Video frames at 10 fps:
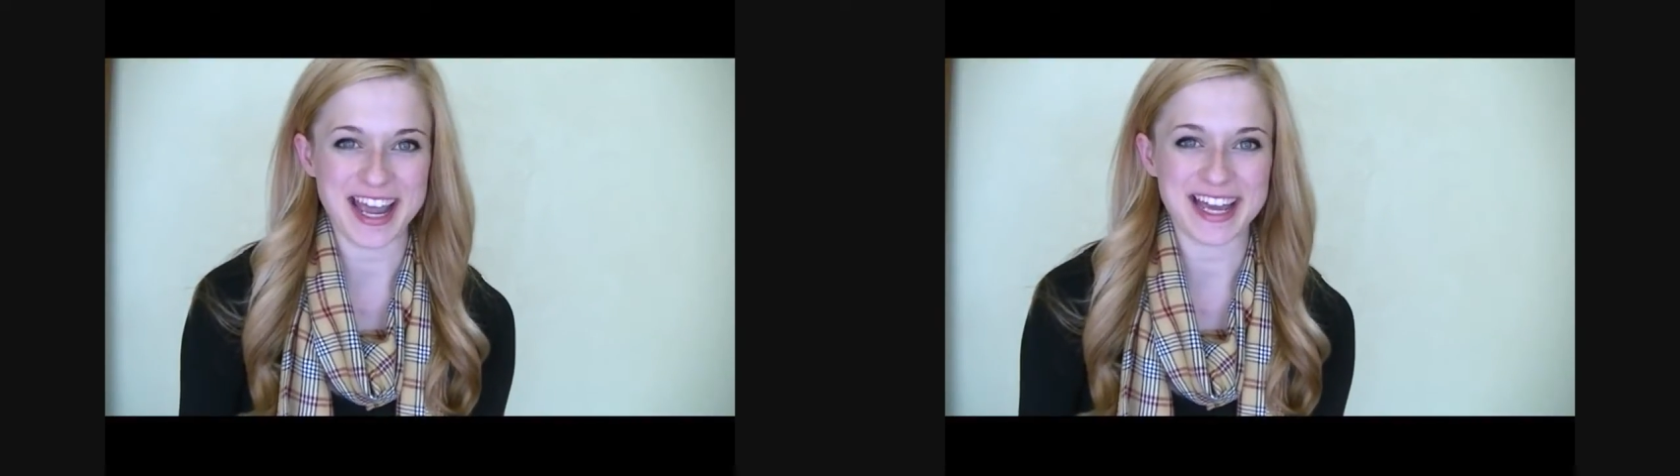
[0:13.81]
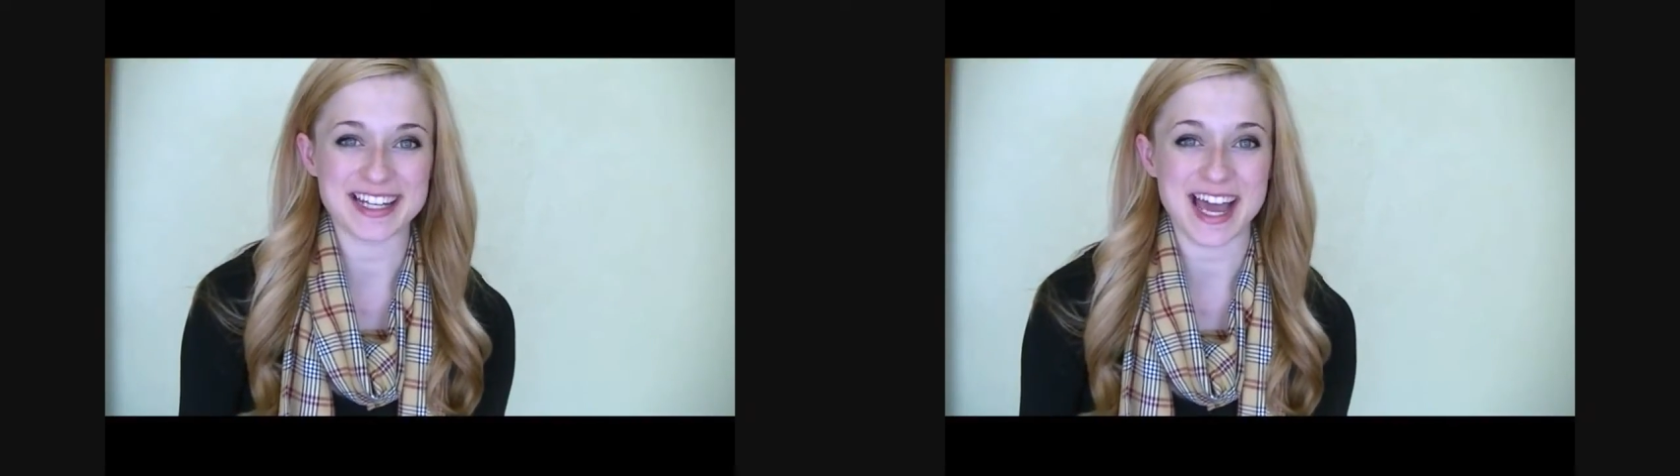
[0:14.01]

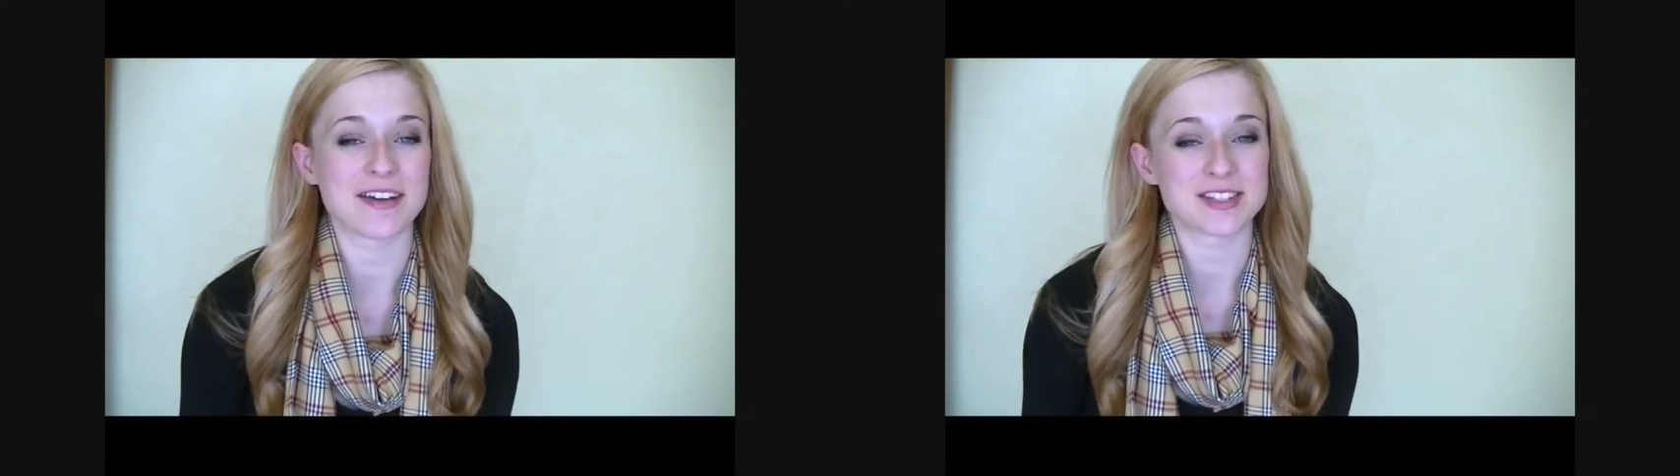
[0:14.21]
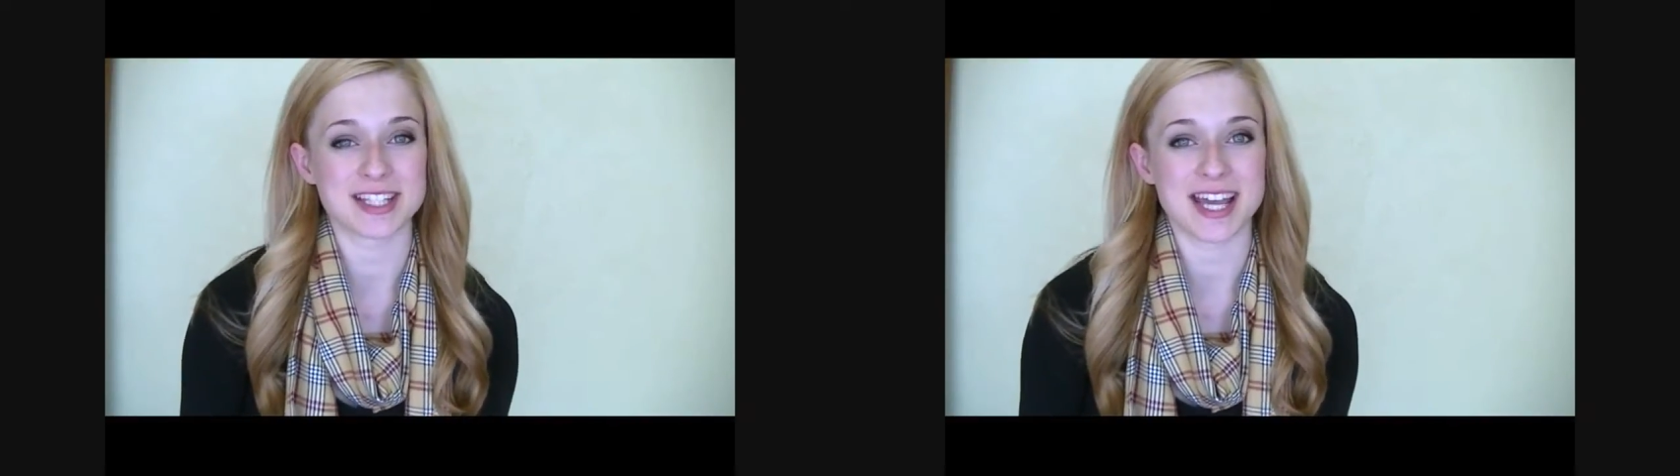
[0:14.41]
and I
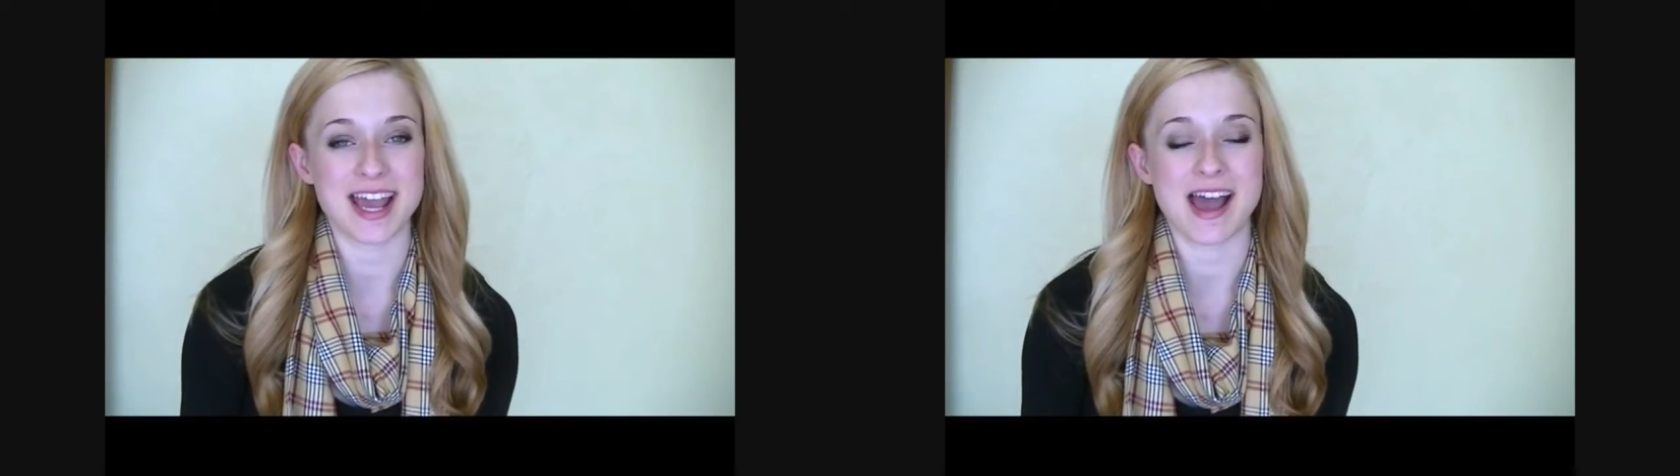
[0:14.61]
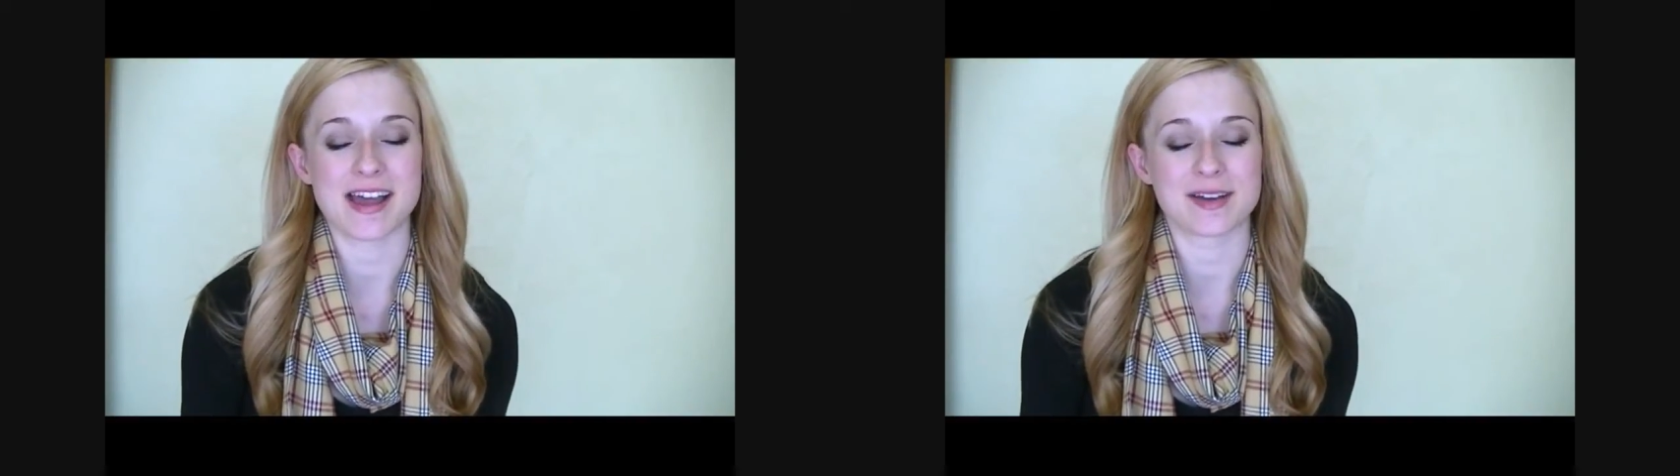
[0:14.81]
have to
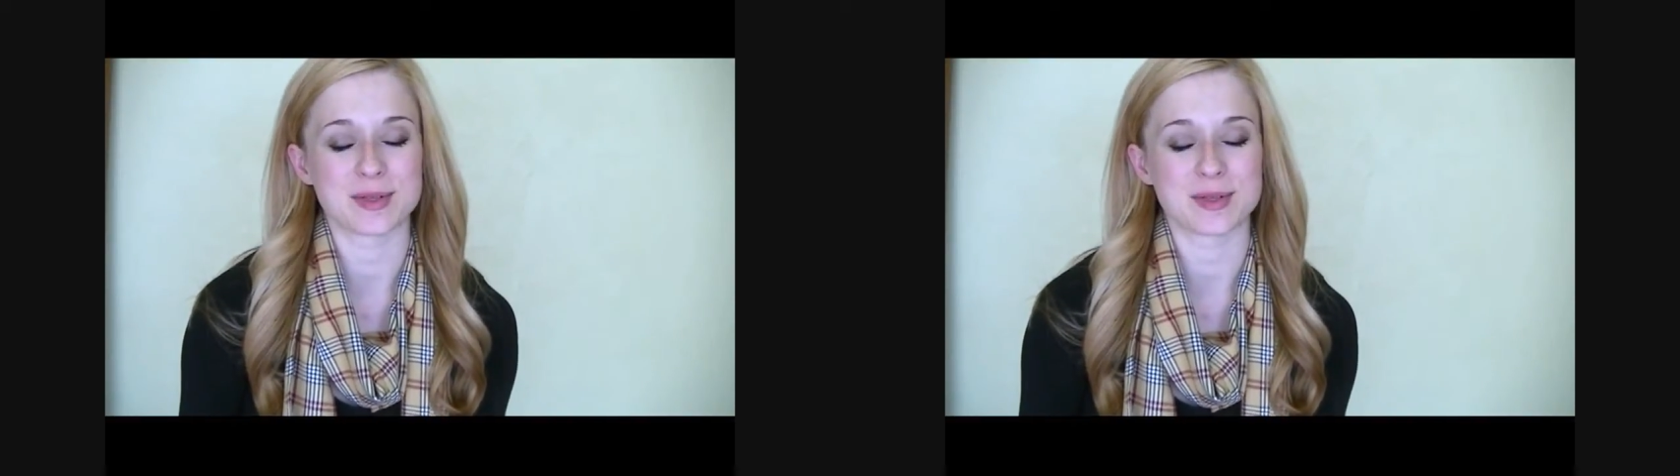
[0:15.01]
say I